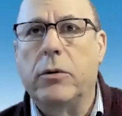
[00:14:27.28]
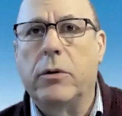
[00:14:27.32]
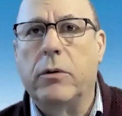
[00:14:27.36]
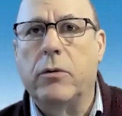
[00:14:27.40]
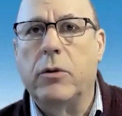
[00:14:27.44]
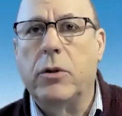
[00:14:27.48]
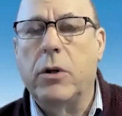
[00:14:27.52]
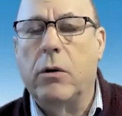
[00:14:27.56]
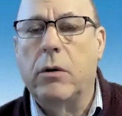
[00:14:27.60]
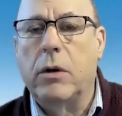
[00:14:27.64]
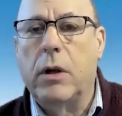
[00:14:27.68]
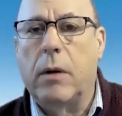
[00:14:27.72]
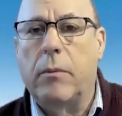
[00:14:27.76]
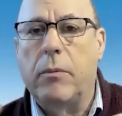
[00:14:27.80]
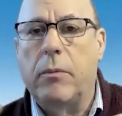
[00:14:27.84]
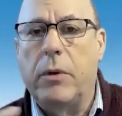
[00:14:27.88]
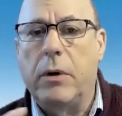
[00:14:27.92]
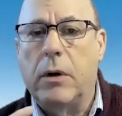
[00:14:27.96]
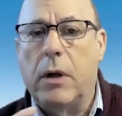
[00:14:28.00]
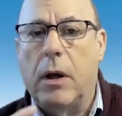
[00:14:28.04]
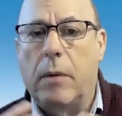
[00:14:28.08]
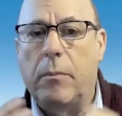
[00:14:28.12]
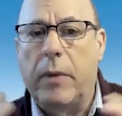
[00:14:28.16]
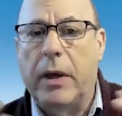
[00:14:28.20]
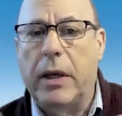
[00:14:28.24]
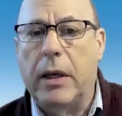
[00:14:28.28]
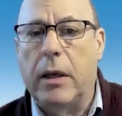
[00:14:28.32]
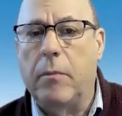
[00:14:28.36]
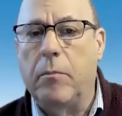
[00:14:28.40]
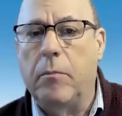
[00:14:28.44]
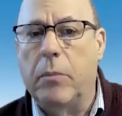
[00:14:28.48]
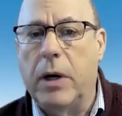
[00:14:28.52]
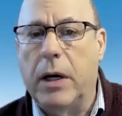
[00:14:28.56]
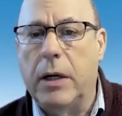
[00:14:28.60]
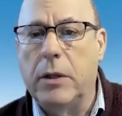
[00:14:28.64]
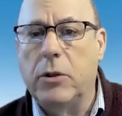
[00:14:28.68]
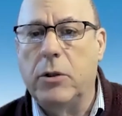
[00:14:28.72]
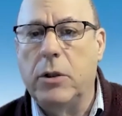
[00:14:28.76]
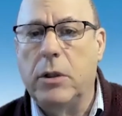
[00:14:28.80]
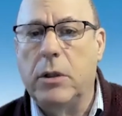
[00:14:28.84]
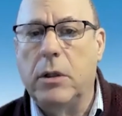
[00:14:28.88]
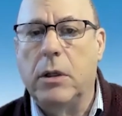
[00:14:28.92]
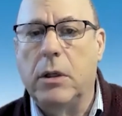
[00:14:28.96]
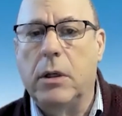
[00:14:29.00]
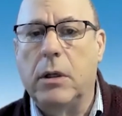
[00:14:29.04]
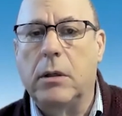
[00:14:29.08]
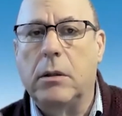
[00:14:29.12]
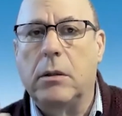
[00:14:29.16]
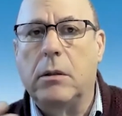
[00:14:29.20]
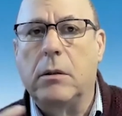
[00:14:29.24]
have shown up. They're not making
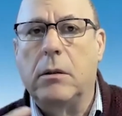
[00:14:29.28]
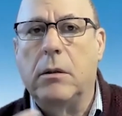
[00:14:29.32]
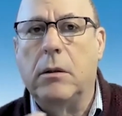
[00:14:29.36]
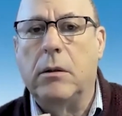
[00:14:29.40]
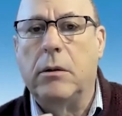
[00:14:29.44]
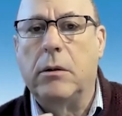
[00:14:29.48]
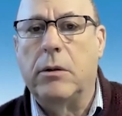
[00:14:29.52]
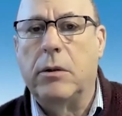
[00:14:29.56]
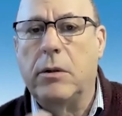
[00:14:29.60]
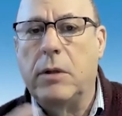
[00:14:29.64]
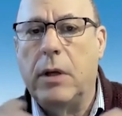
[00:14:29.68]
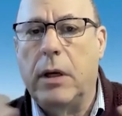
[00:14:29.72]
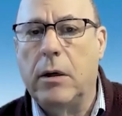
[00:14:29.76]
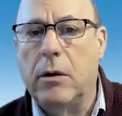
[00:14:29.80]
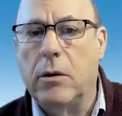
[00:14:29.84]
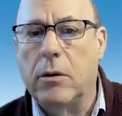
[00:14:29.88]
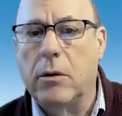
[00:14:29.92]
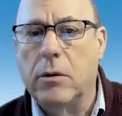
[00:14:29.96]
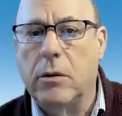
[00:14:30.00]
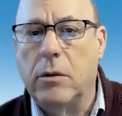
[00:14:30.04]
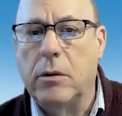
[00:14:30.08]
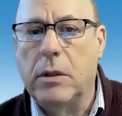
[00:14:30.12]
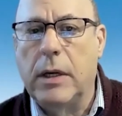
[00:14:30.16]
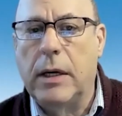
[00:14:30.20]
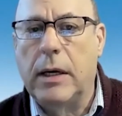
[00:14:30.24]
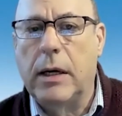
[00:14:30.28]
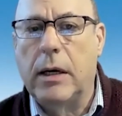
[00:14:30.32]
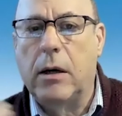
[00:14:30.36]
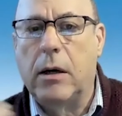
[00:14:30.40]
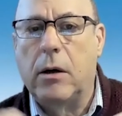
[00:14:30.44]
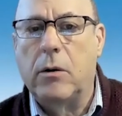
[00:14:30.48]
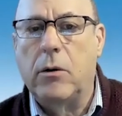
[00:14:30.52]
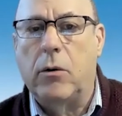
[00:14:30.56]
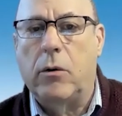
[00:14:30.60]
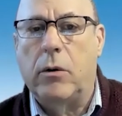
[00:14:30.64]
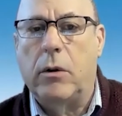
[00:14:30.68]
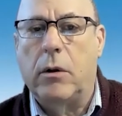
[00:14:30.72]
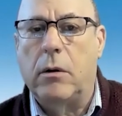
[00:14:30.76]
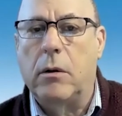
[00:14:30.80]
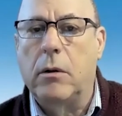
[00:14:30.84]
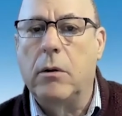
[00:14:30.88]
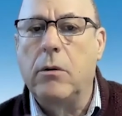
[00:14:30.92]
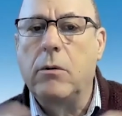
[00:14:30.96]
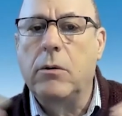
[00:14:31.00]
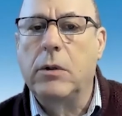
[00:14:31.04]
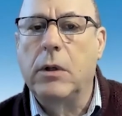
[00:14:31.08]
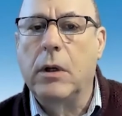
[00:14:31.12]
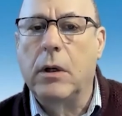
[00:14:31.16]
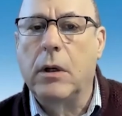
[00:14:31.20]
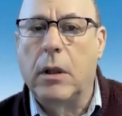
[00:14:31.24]
budget, their sales are down, or they're
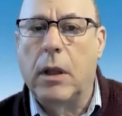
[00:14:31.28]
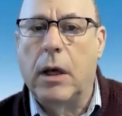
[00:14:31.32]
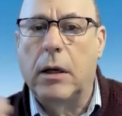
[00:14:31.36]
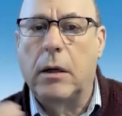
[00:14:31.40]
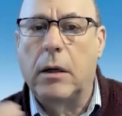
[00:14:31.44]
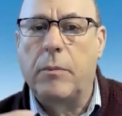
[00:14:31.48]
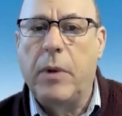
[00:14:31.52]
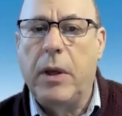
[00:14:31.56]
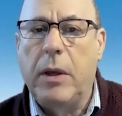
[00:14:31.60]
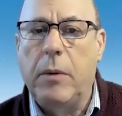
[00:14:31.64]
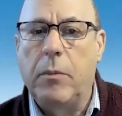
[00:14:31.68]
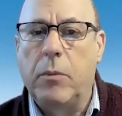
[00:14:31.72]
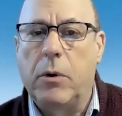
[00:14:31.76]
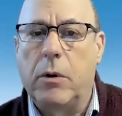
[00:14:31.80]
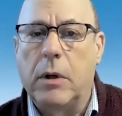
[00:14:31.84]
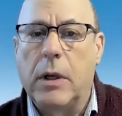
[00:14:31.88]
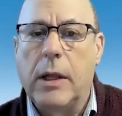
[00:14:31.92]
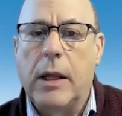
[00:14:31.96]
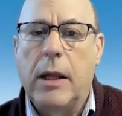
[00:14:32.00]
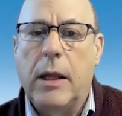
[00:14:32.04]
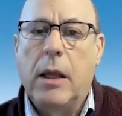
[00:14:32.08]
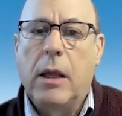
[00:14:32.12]
losing a lot of people.